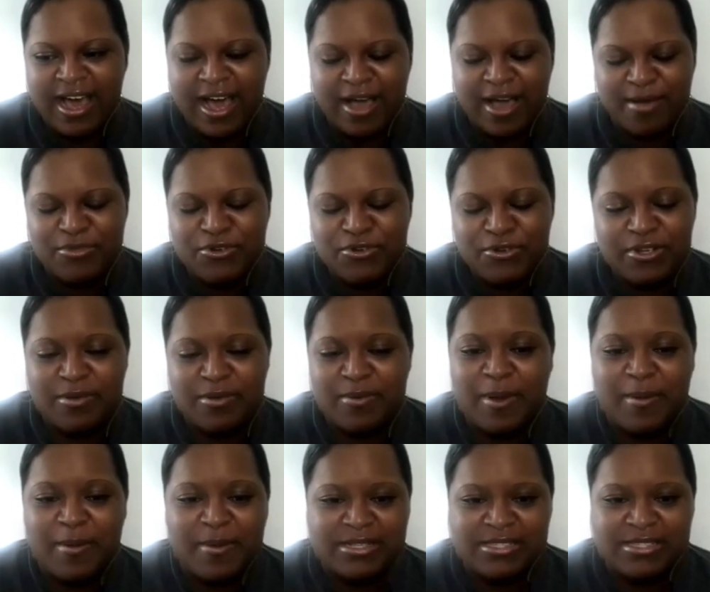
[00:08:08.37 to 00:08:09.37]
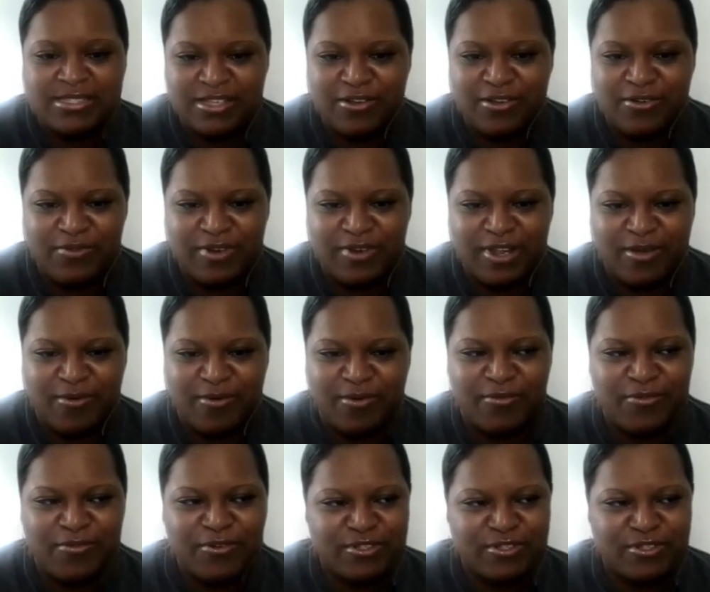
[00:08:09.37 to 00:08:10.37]
I'm doing it by myself now.
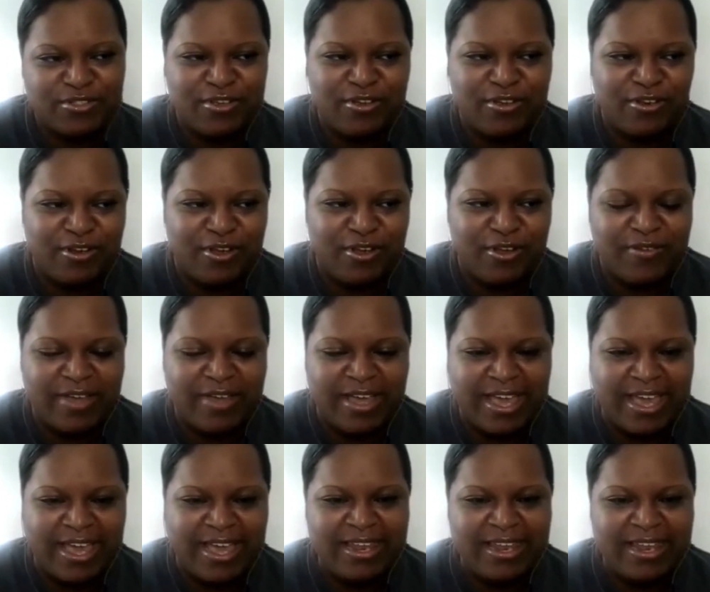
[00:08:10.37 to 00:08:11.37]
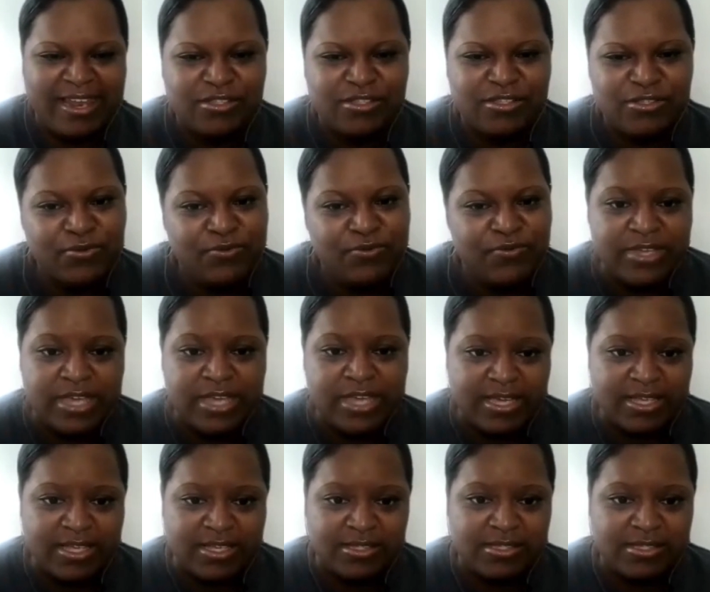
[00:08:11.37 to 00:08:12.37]
When I first started off, I had like 2
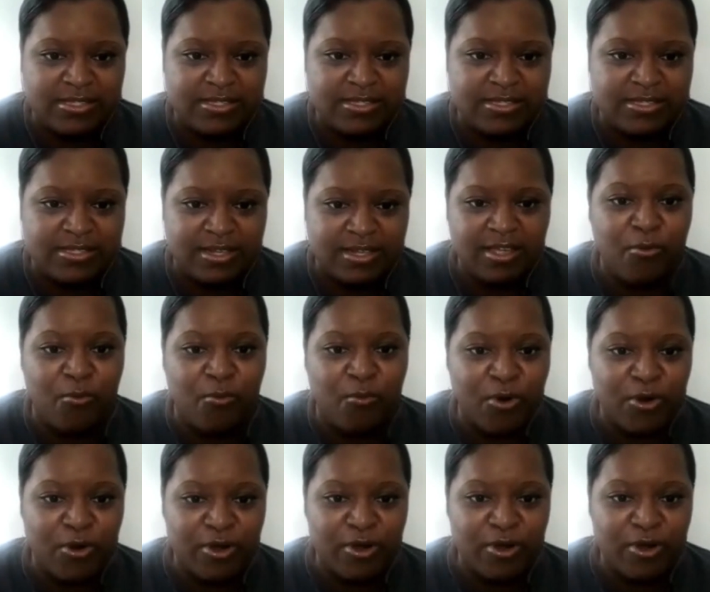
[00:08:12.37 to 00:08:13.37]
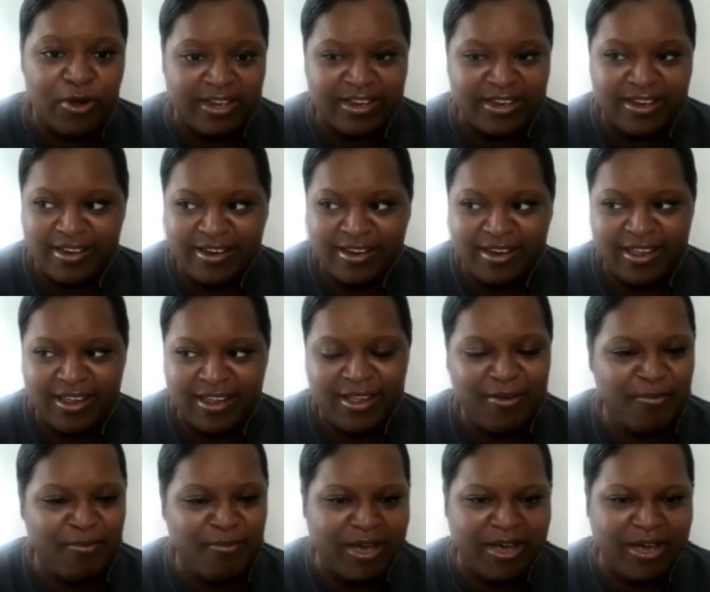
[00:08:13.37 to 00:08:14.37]
VAs like working
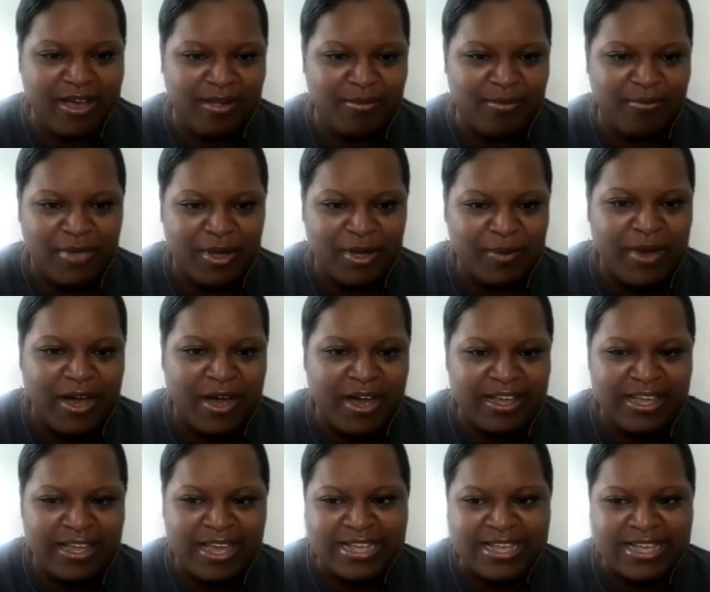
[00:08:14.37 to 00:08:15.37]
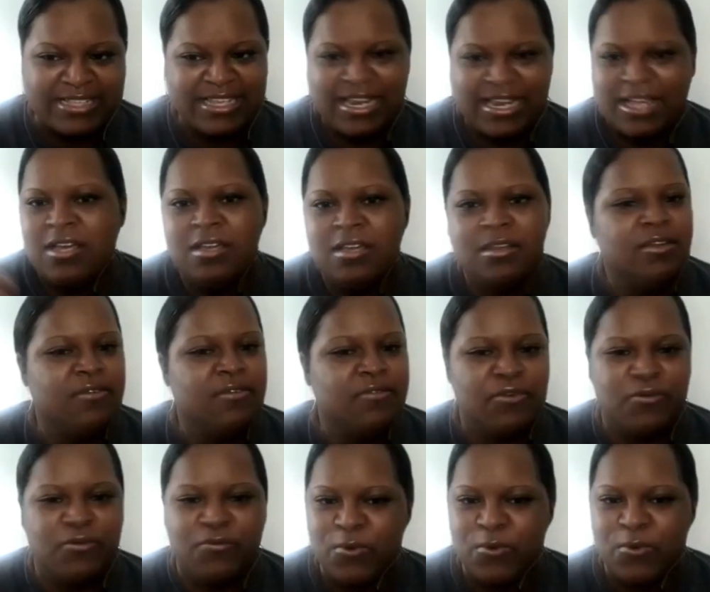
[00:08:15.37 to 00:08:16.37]
in my podcast, and I couldn't
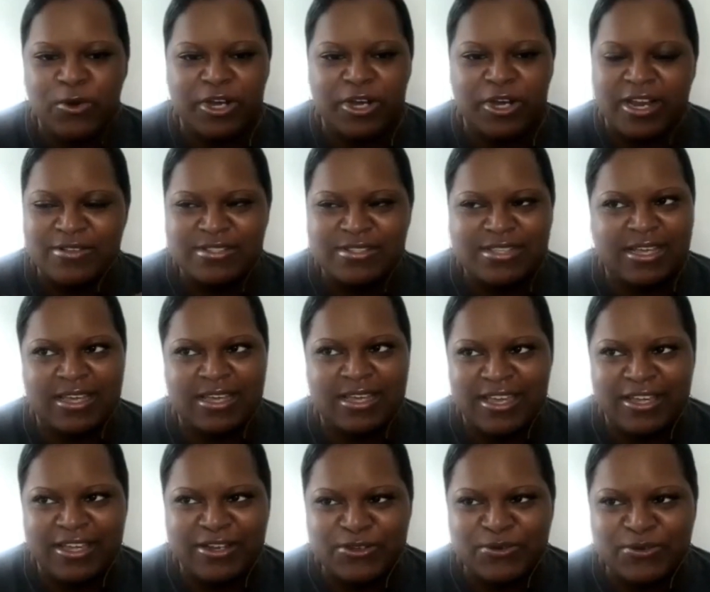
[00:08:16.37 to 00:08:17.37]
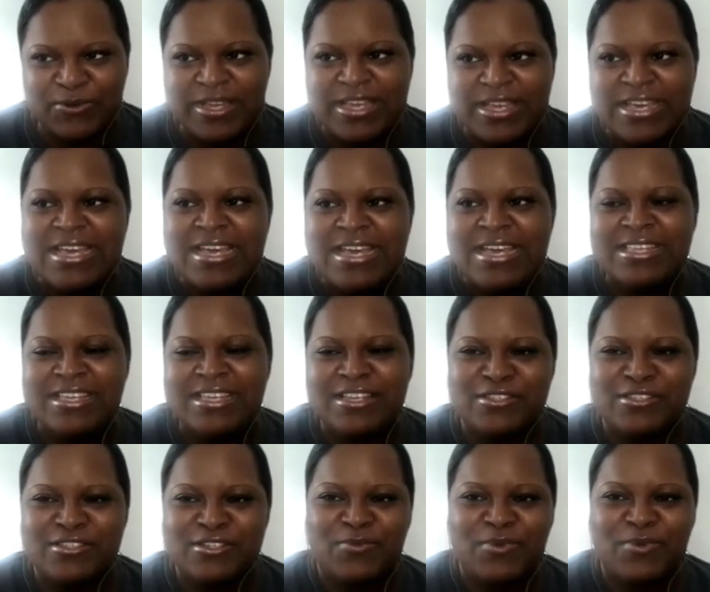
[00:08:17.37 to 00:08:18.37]
even afford it. I was like, I can't do it.
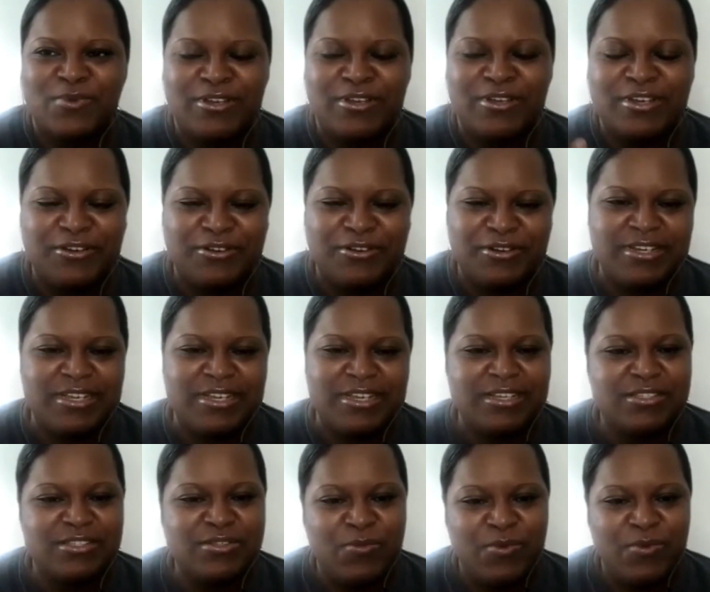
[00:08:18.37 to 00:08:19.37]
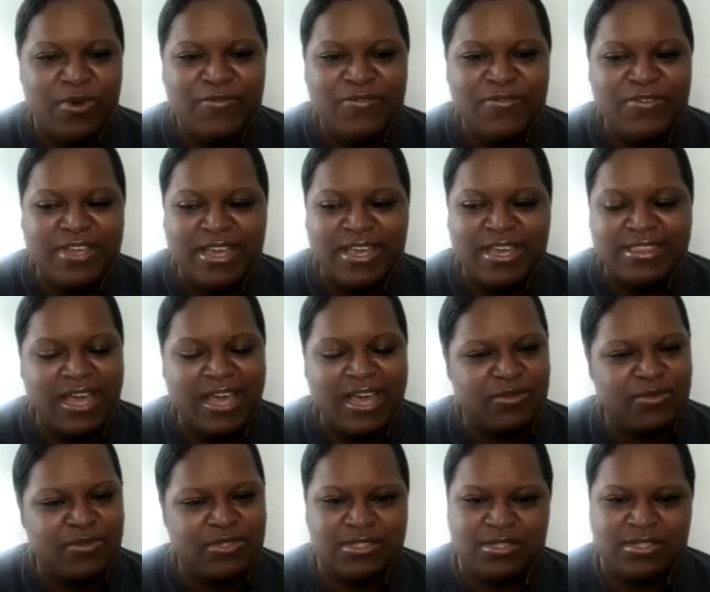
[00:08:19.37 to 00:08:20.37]
Then I turned around, narrowed it down to 1 VA.
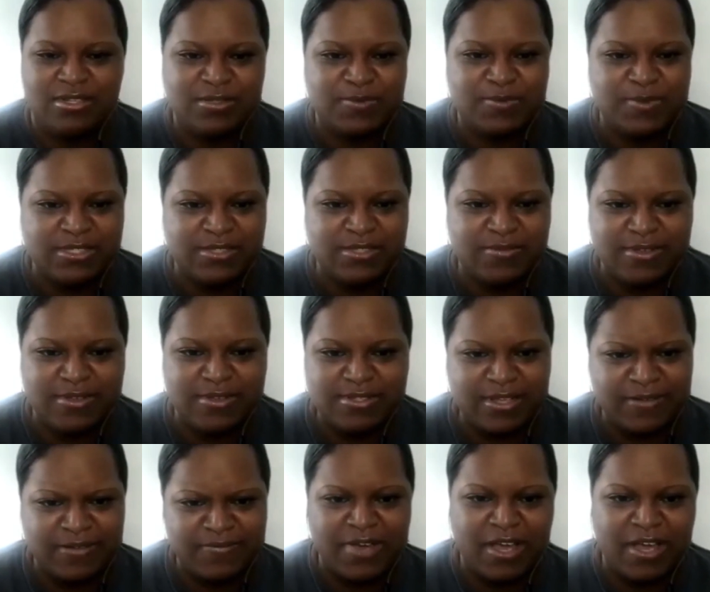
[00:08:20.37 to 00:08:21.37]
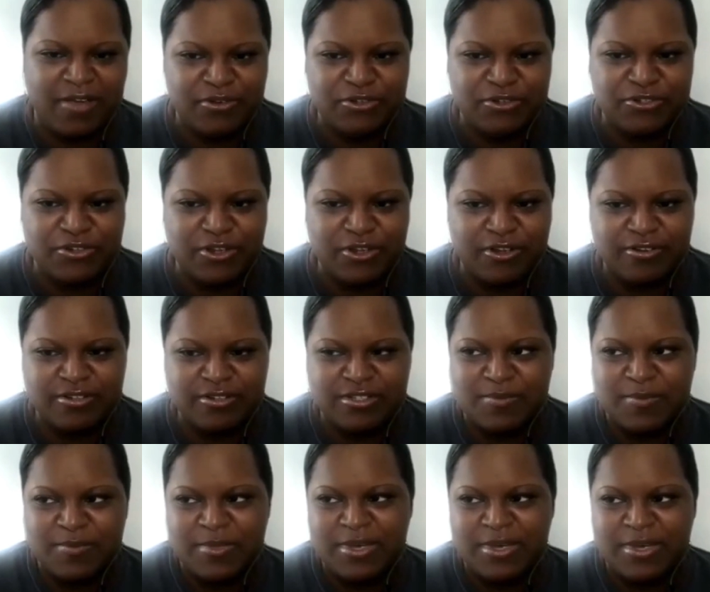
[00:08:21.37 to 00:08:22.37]
That was still expensive. That was like
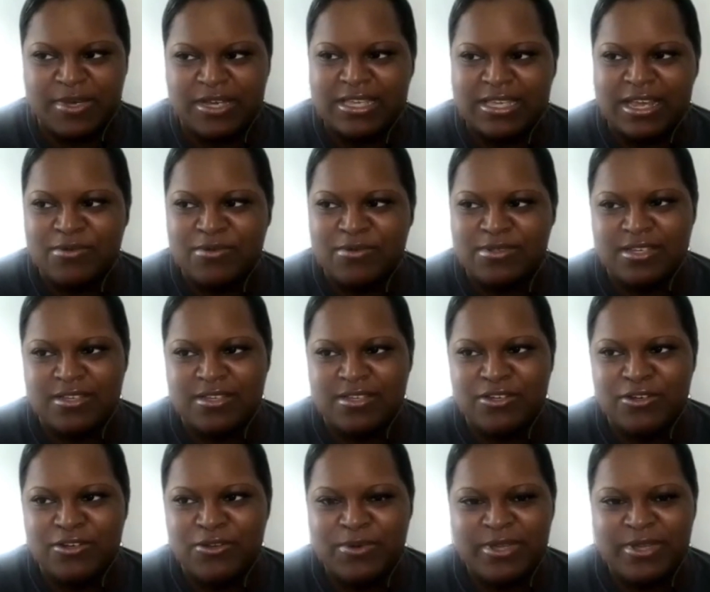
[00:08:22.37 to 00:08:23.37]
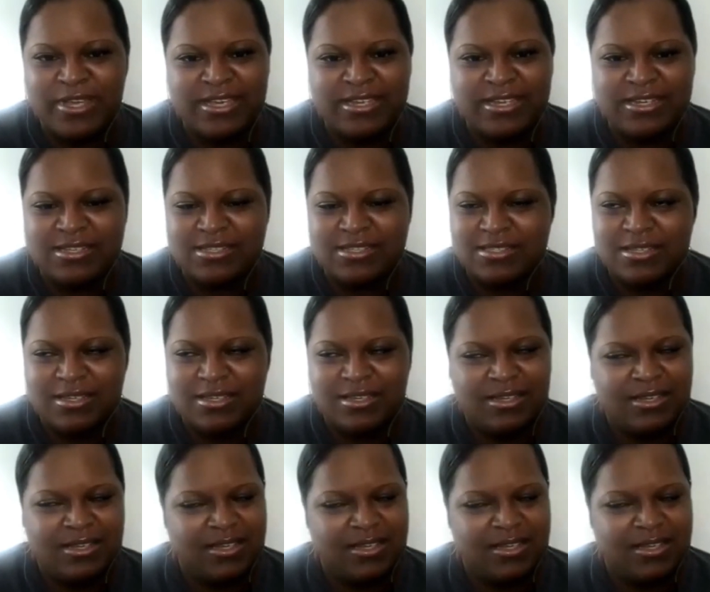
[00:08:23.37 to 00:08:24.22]
$500 a month. And I was like, you know what, Candice?